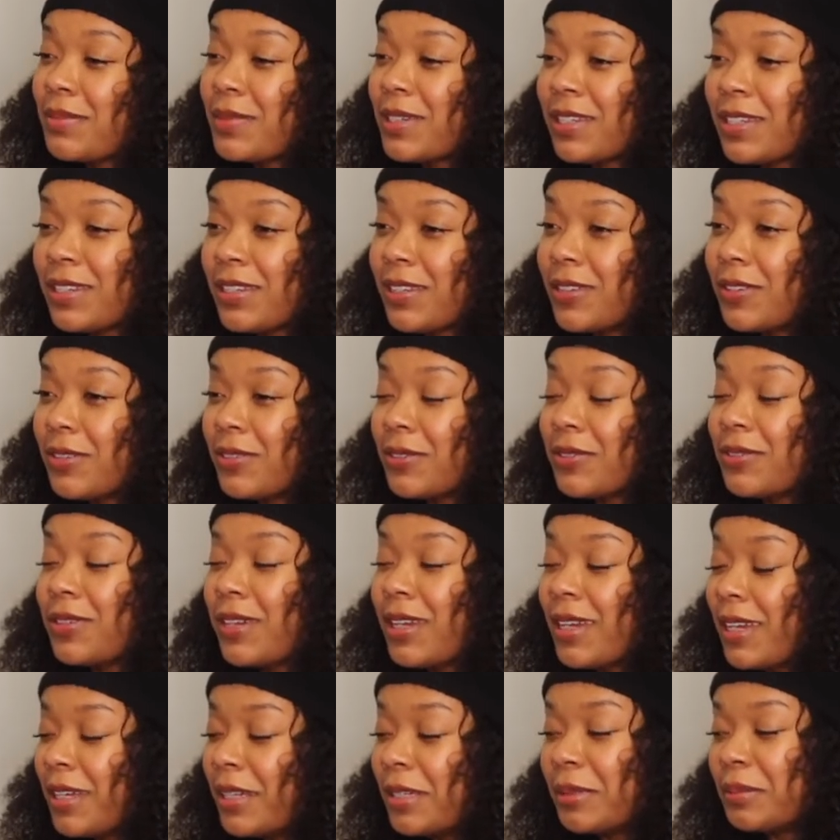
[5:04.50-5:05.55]
meeting you.
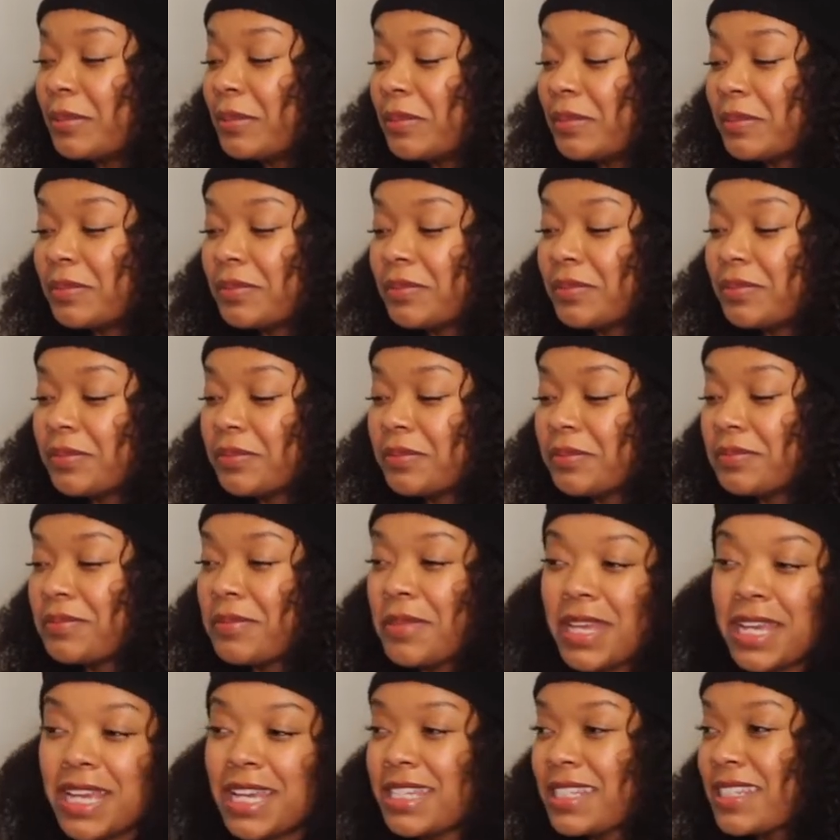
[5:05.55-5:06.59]
Um,
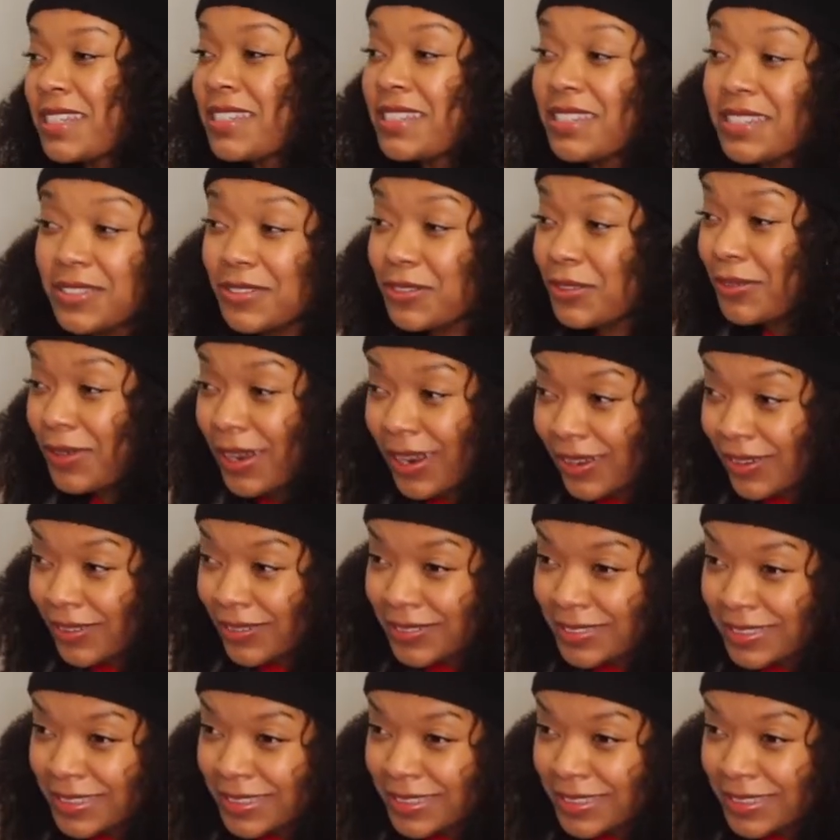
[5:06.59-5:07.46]
I guess I'll see you around.